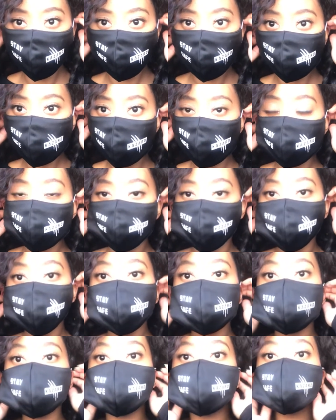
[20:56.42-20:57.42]
okay.
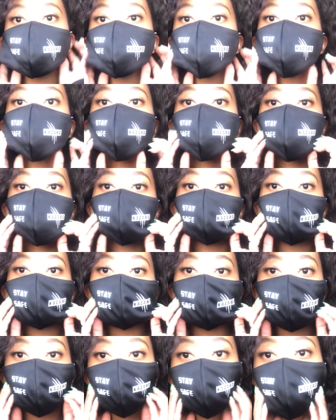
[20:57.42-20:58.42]

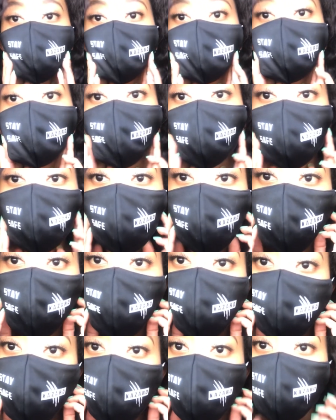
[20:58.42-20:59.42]
But that's how it
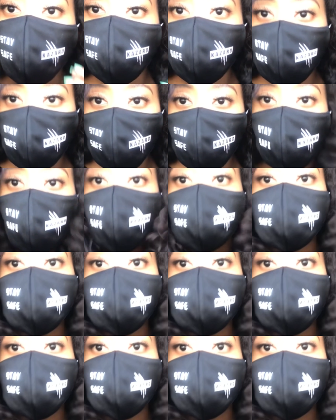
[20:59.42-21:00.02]
like looks.